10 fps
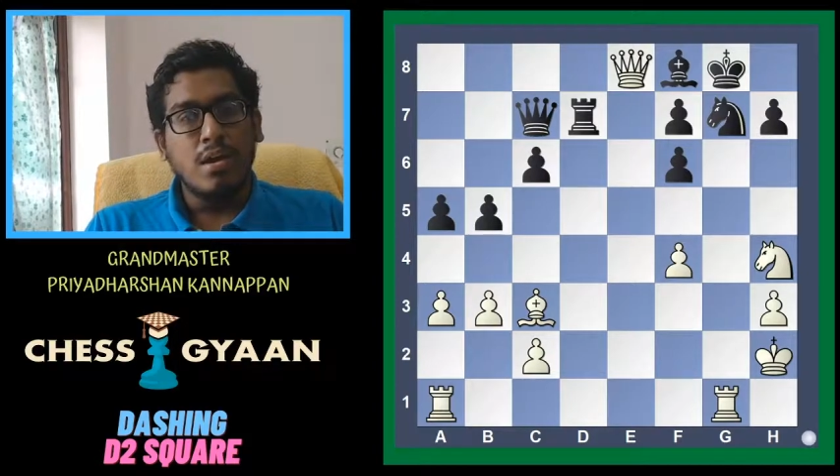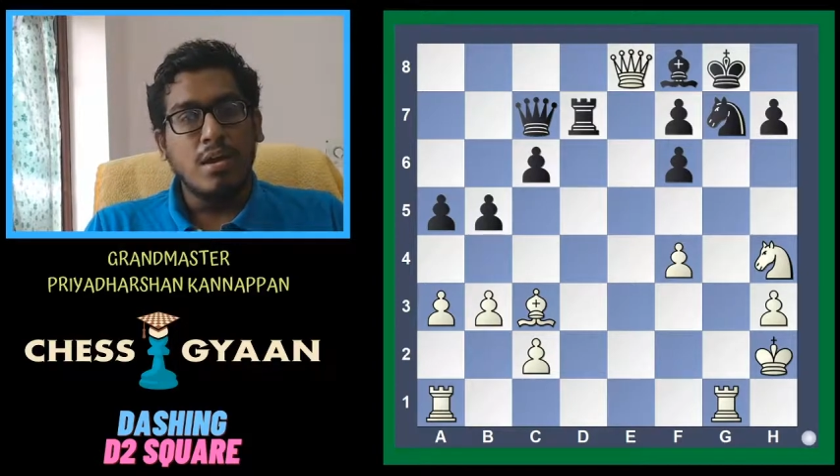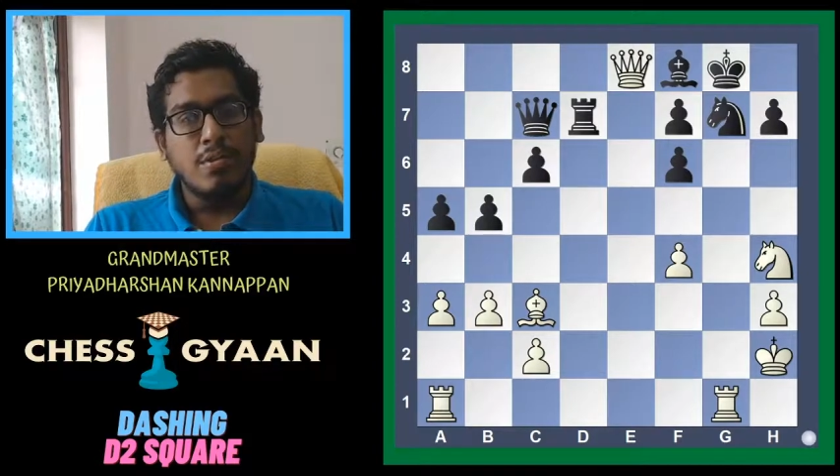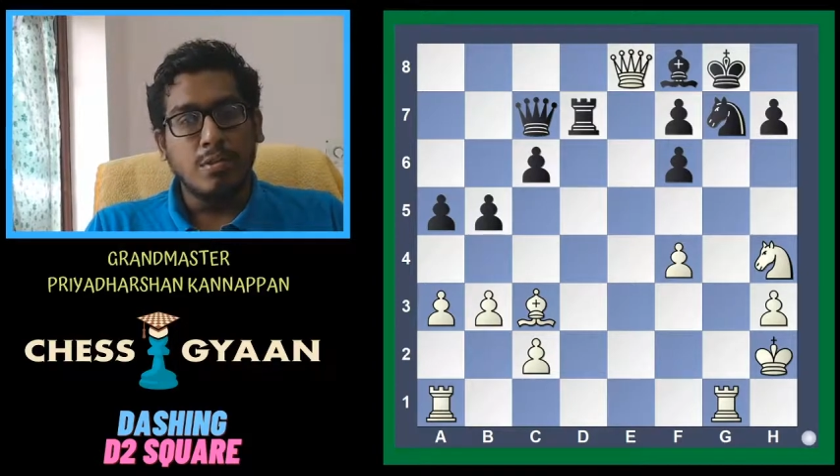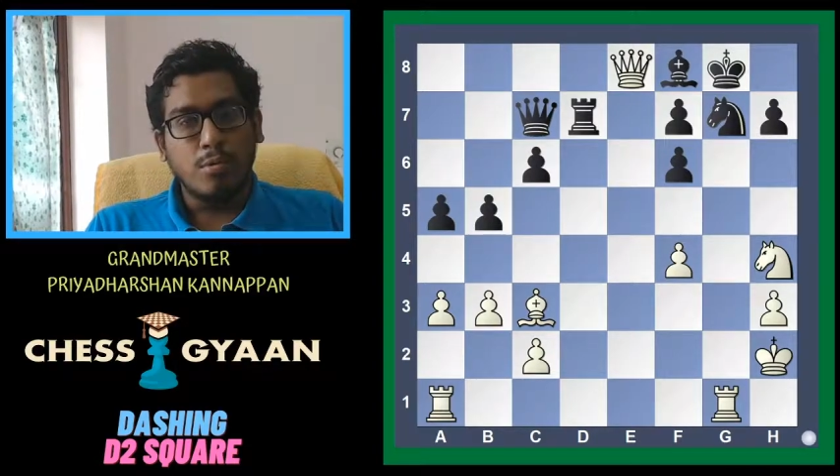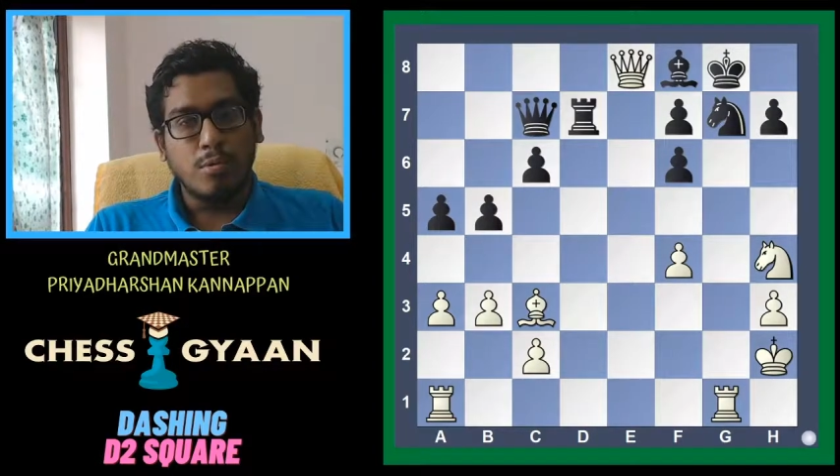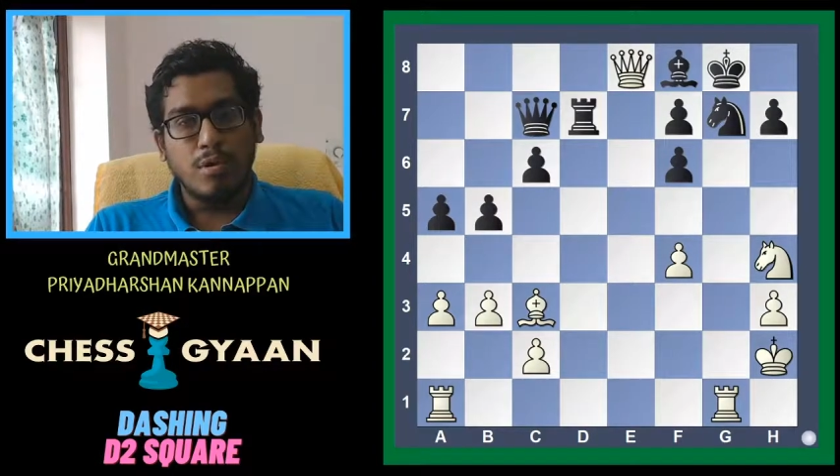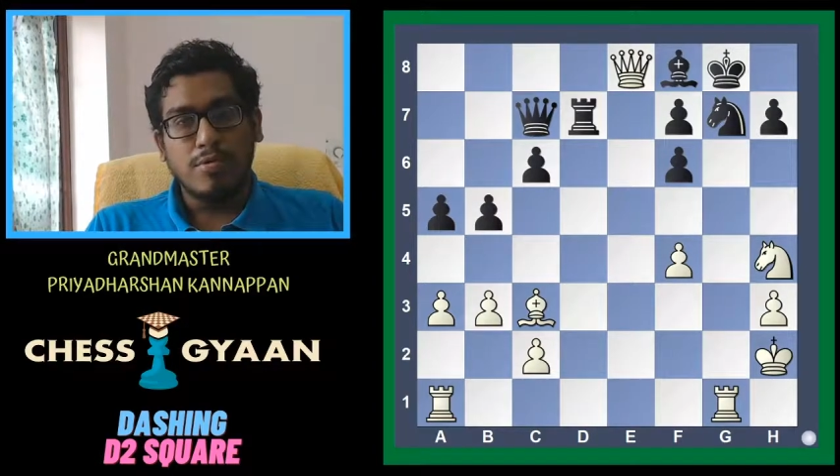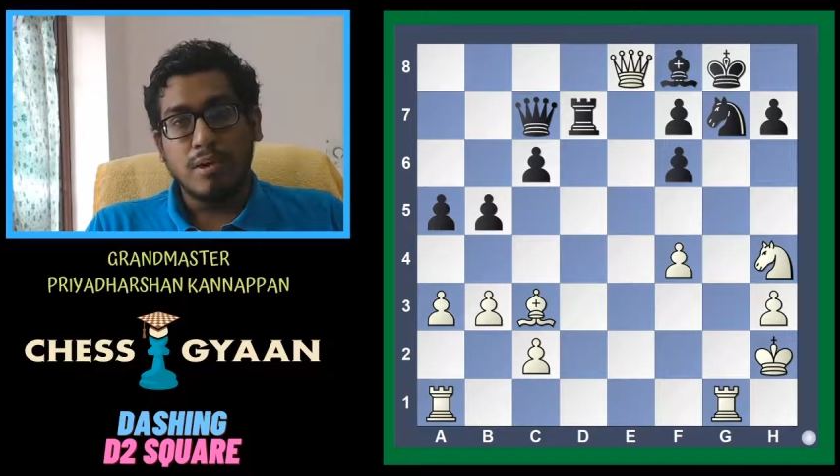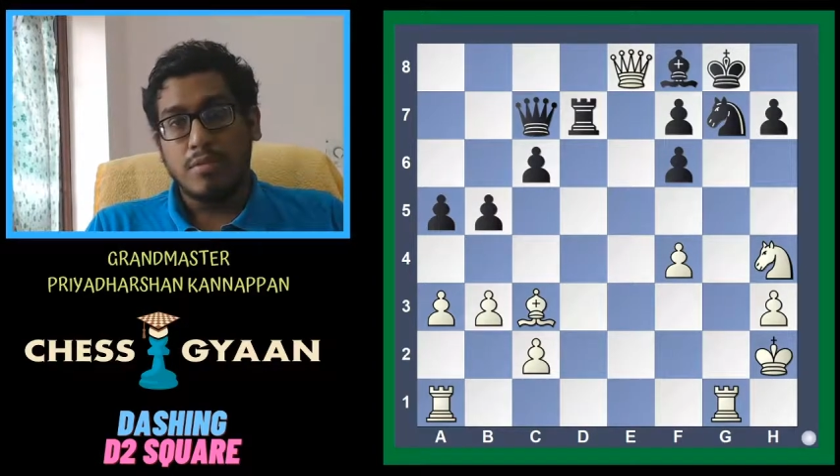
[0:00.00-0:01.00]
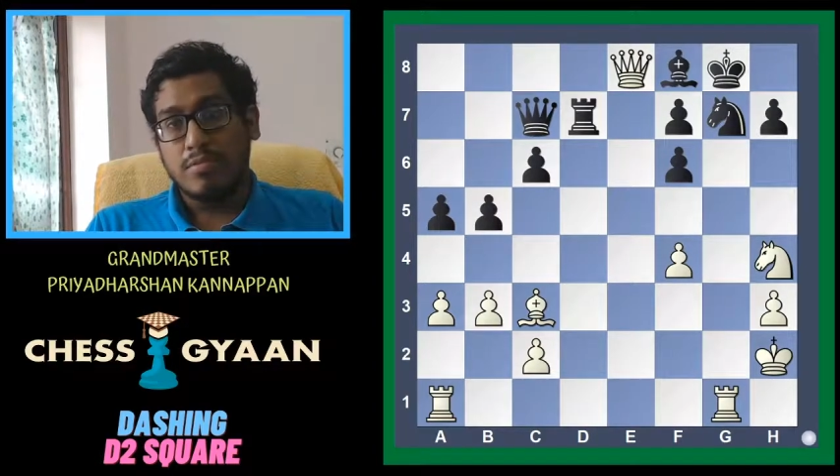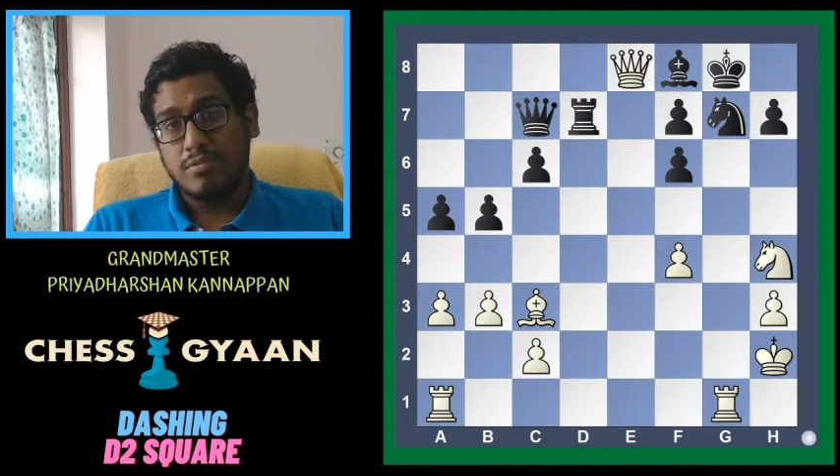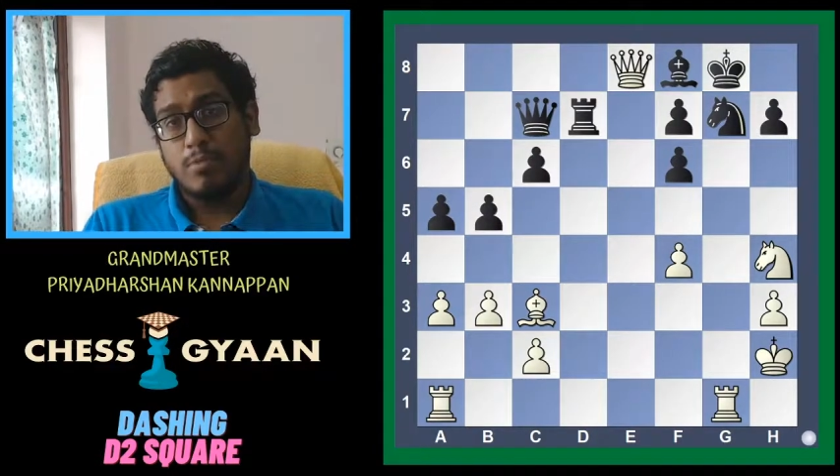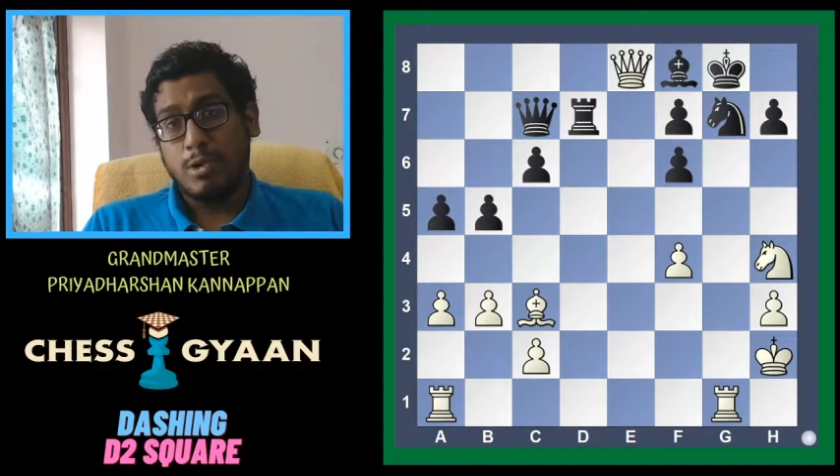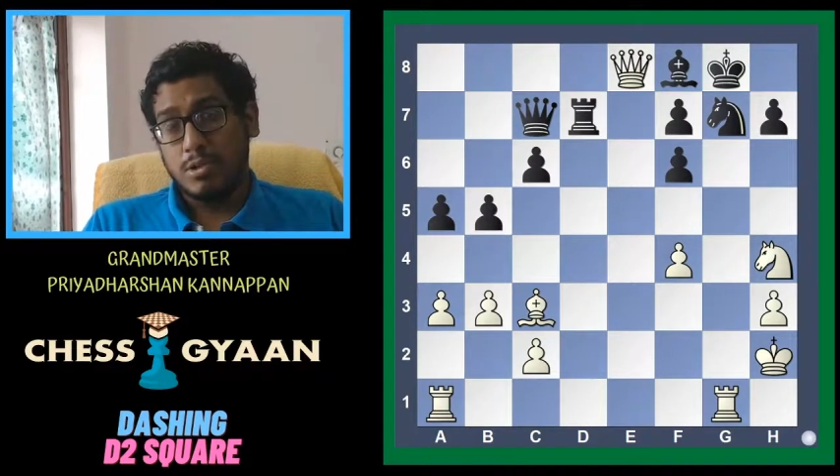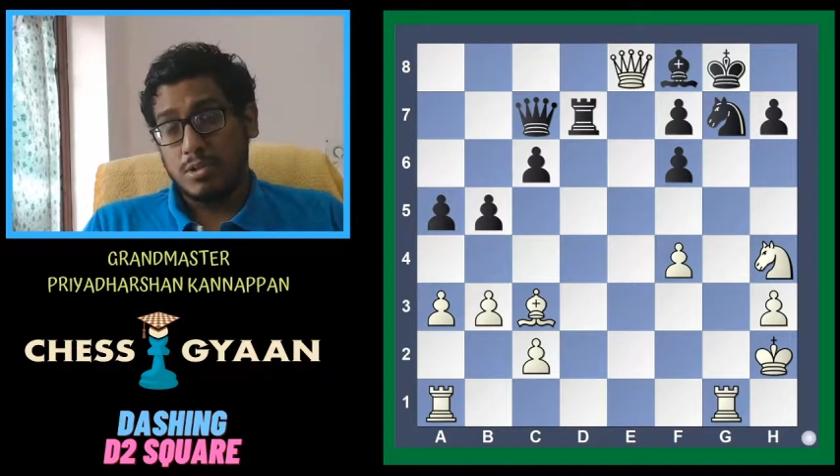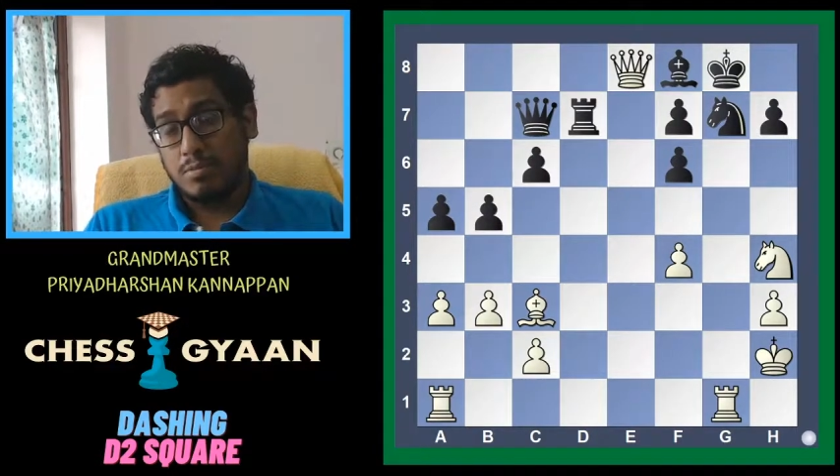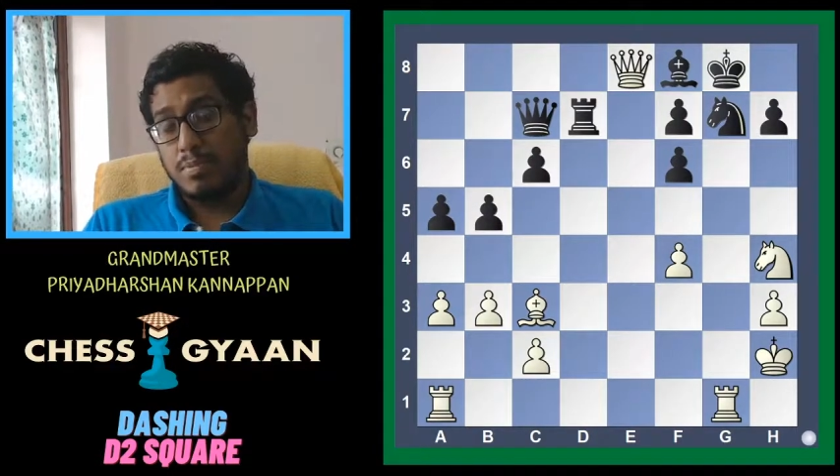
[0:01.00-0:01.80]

So, if you had watched our